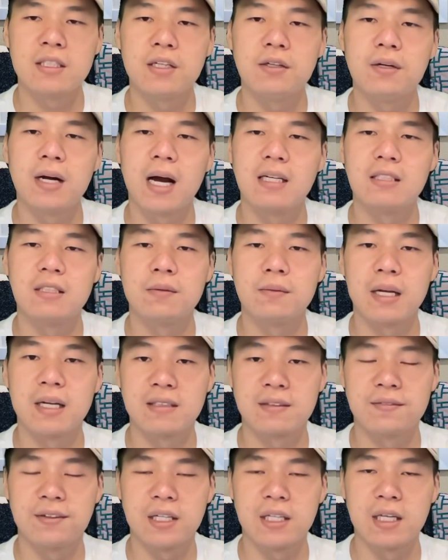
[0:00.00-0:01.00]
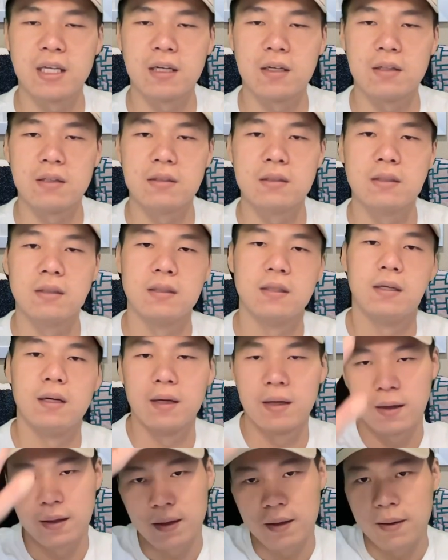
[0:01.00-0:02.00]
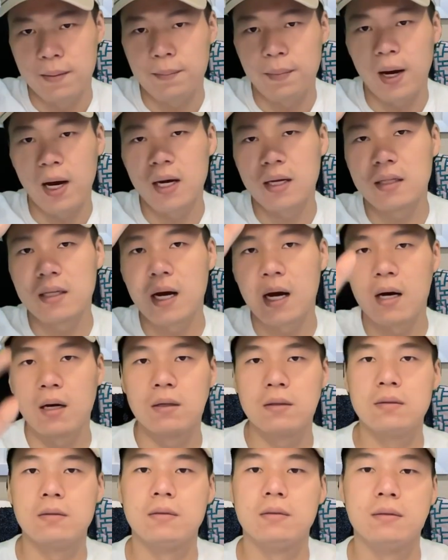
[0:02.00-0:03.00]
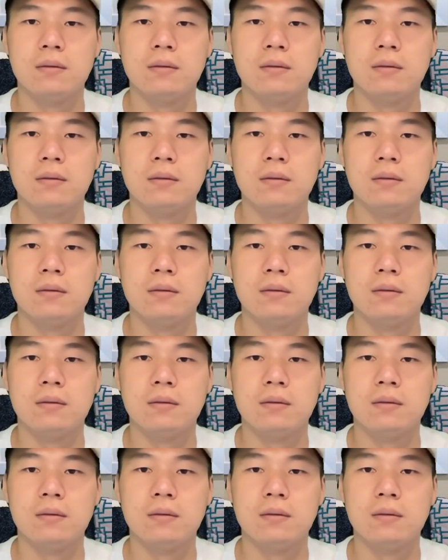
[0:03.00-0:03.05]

you guys on next video. Bye now.